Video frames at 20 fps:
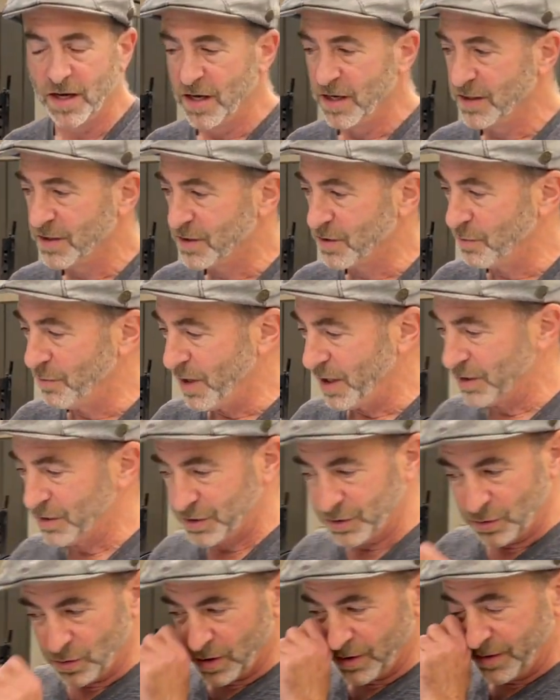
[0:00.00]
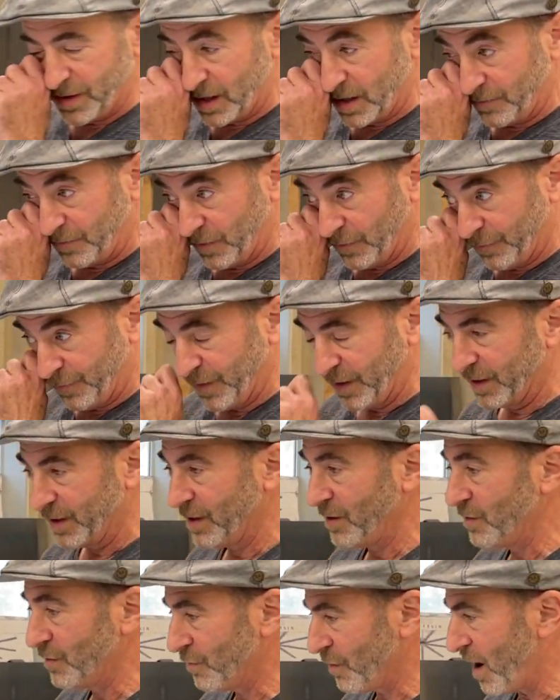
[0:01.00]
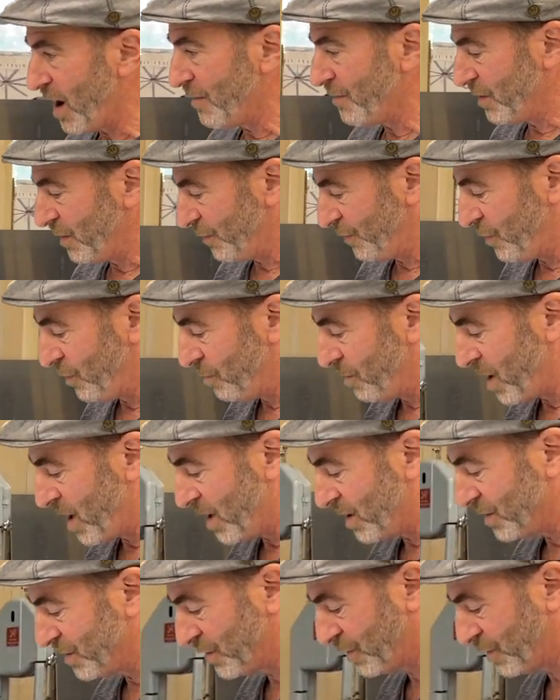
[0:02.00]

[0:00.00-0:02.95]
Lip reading: So make sure that if you fill it, you drive it a few miles